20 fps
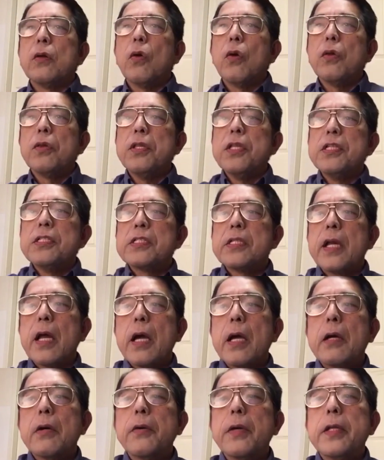all this
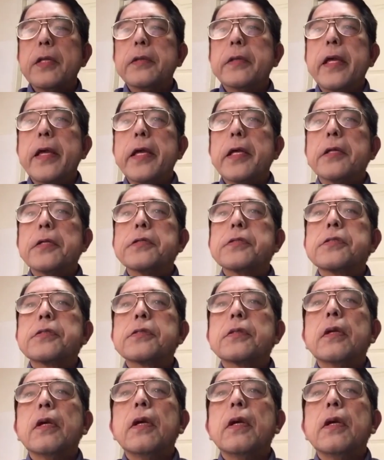now entails.